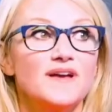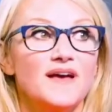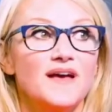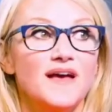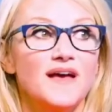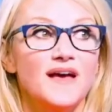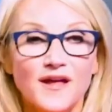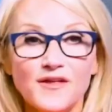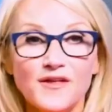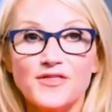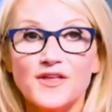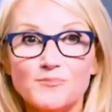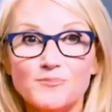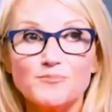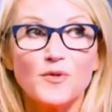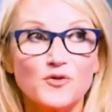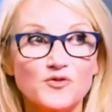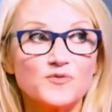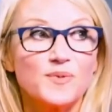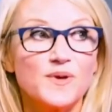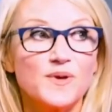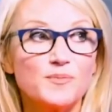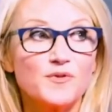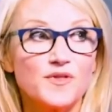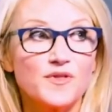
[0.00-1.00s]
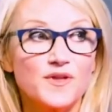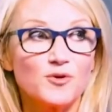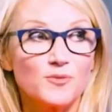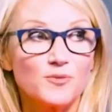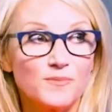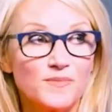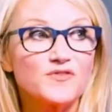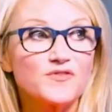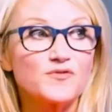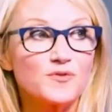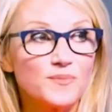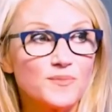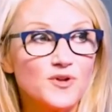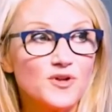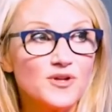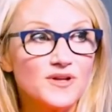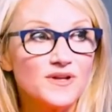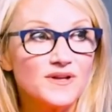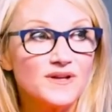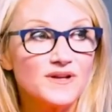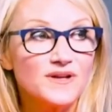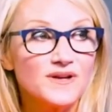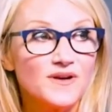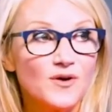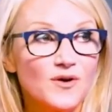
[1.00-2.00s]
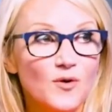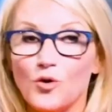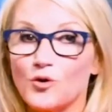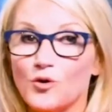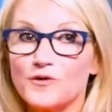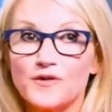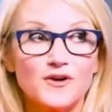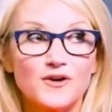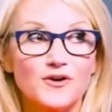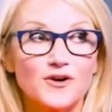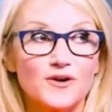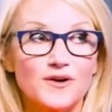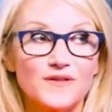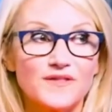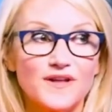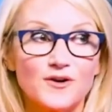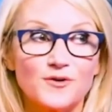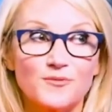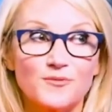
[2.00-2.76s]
And I think most people that are miserable or that are